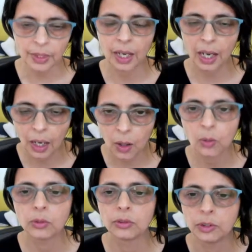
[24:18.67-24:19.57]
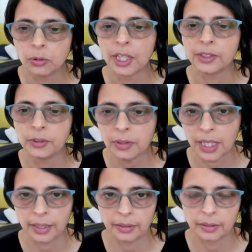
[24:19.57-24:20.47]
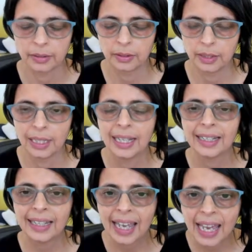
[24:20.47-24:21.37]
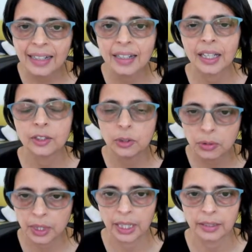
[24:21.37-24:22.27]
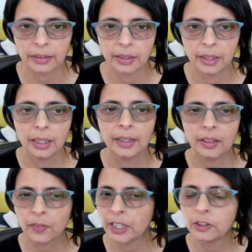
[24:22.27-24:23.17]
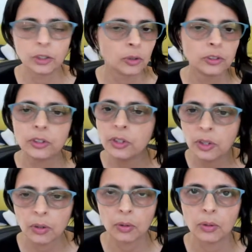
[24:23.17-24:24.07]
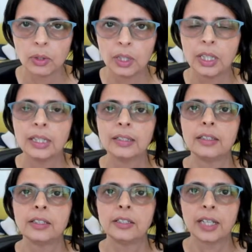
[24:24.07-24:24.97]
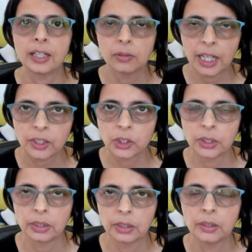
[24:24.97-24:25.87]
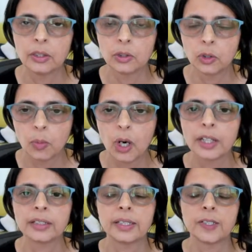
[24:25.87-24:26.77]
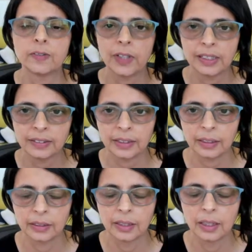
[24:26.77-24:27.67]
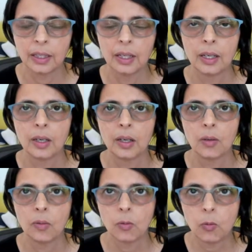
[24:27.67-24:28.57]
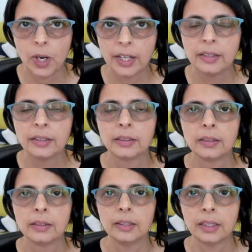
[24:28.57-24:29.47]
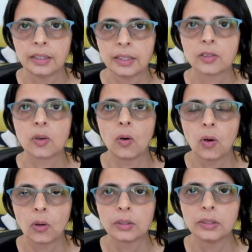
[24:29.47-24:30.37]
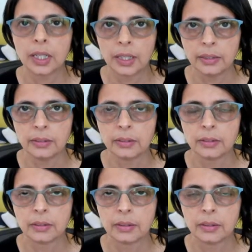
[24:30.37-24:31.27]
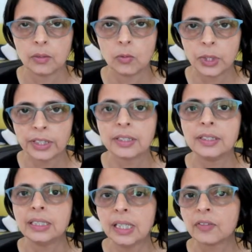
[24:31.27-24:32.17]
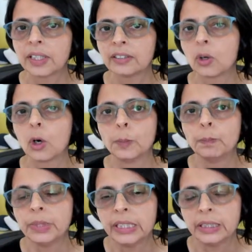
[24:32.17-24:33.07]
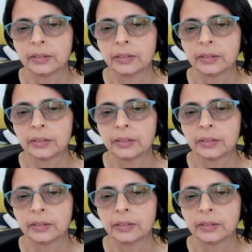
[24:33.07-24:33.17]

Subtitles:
How do I do that? Can I do that if I don't know the direction the robot is facing when it is all done with the DFS on B?